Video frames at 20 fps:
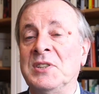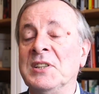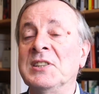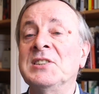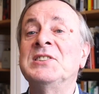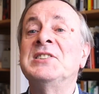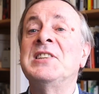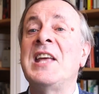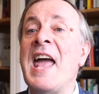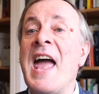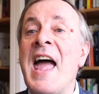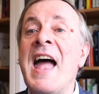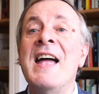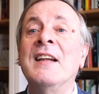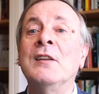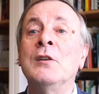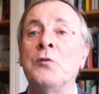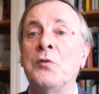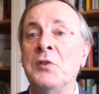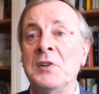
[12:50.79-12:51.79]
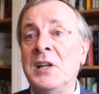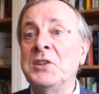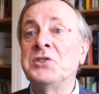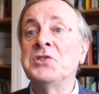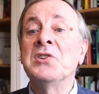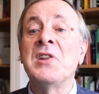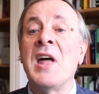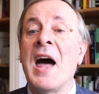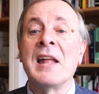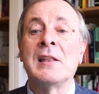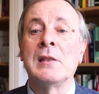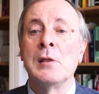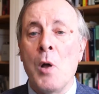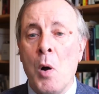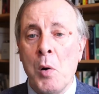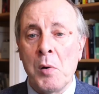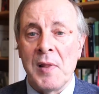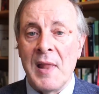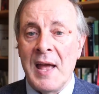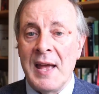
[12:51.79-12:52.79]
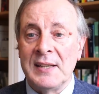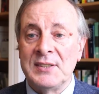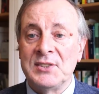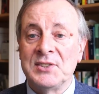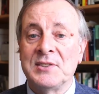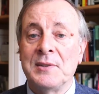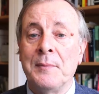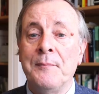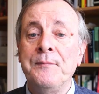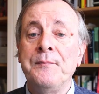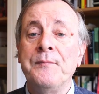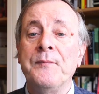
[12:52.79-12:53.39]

This is the end of religion at long last.